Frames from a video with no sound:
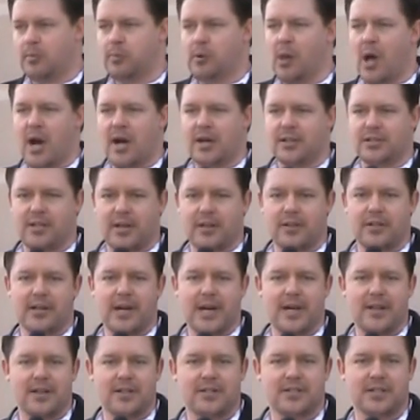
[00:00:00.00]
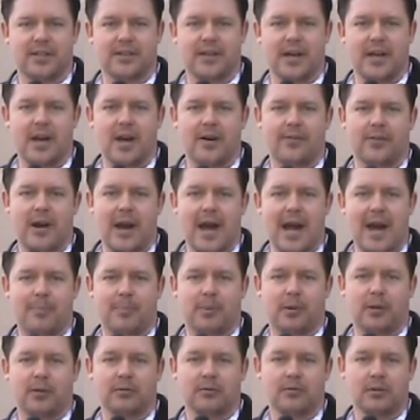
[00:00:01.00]
blogs the other day, and they said that never
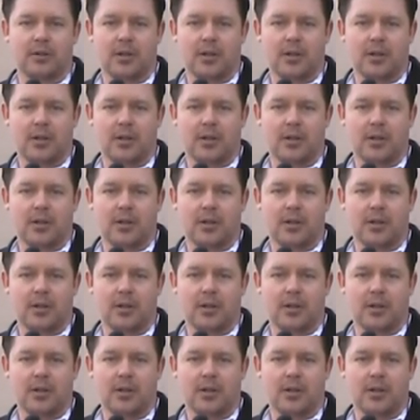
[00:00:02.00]
happened.